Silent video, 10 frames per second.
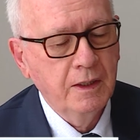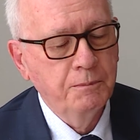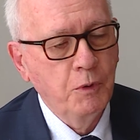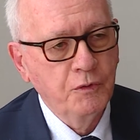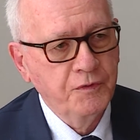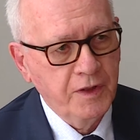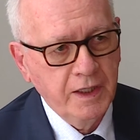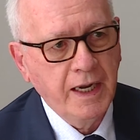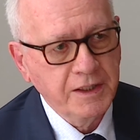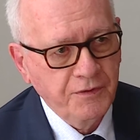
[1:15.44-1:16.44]
both for
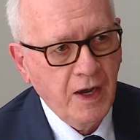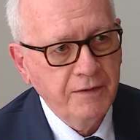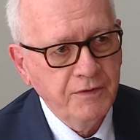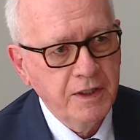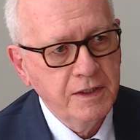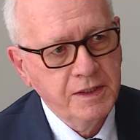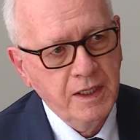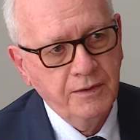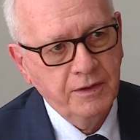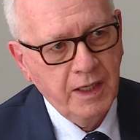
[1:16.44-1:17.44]
the next 5 years
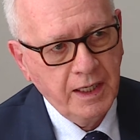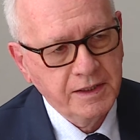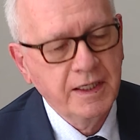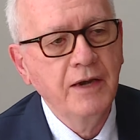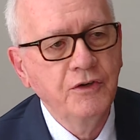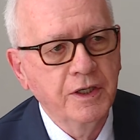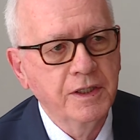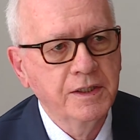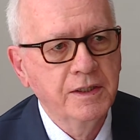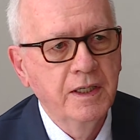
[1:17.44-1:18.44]
and the next 10
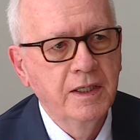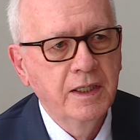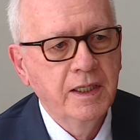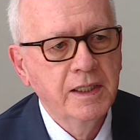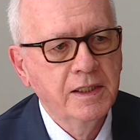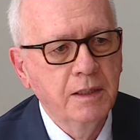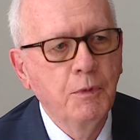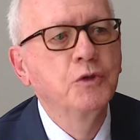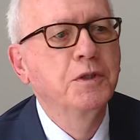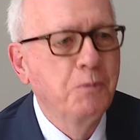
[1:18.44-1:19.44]
years, is the
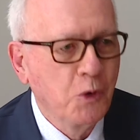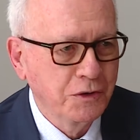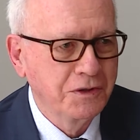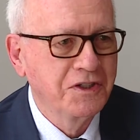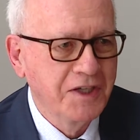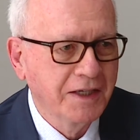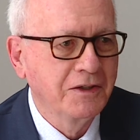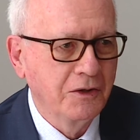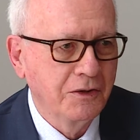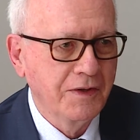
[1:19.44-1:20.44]
most important
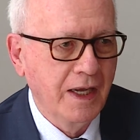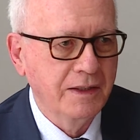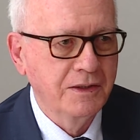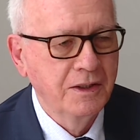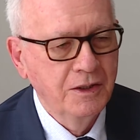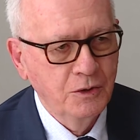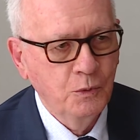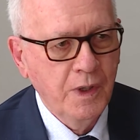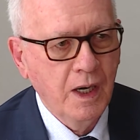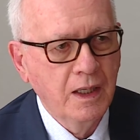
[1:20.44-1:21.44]
signal that
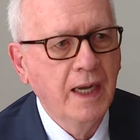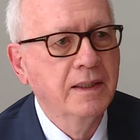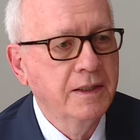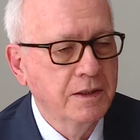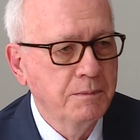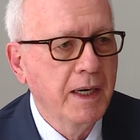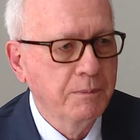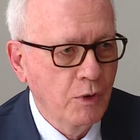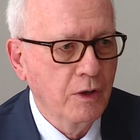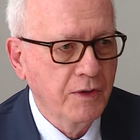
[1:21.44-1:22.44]
we are likely to make
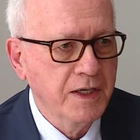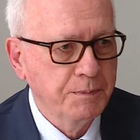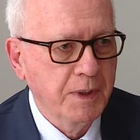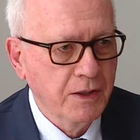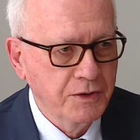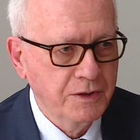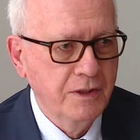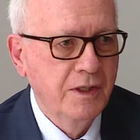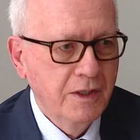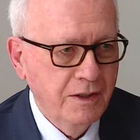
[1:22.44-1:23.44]
progress, because
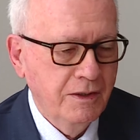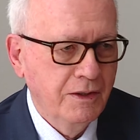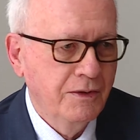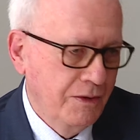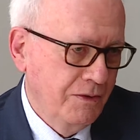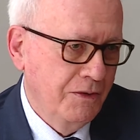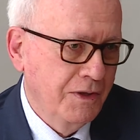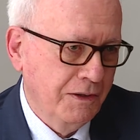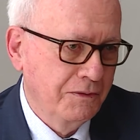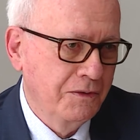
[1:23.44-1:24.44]

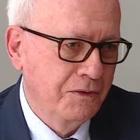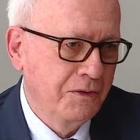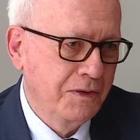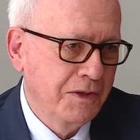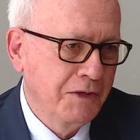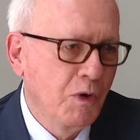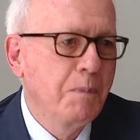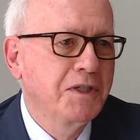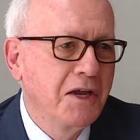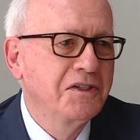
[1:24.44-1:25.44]
it
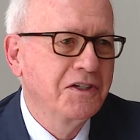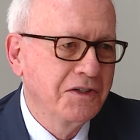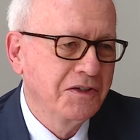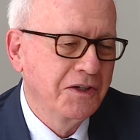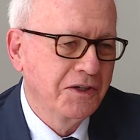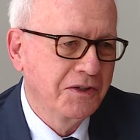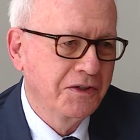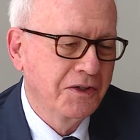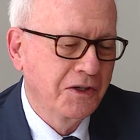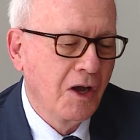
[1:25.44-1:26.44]
represents
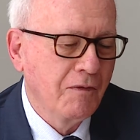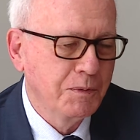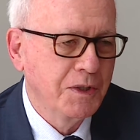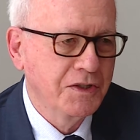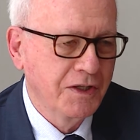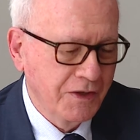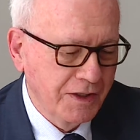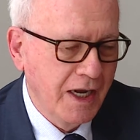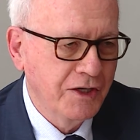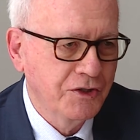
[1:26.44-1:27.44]
the government's and the
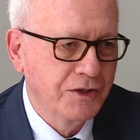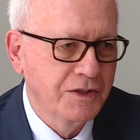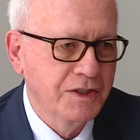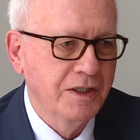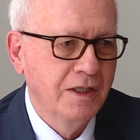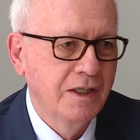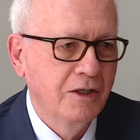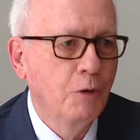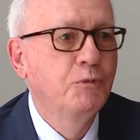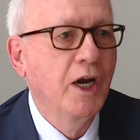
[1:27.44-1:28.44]
nation's
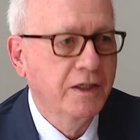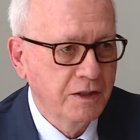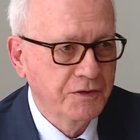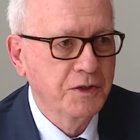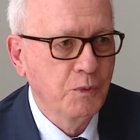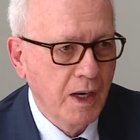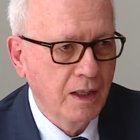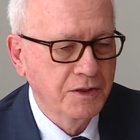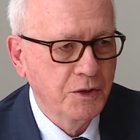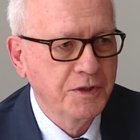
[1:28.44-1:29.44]
objectives as
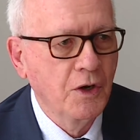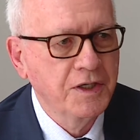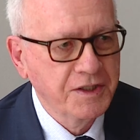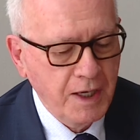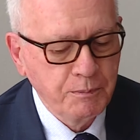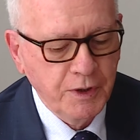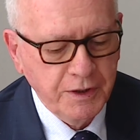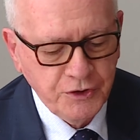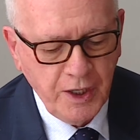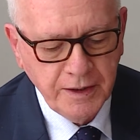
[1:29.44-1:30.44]
well. So it's not a separate
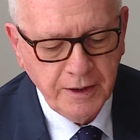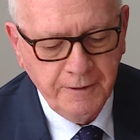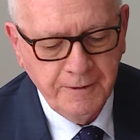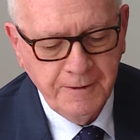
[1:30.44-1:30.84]
agenda.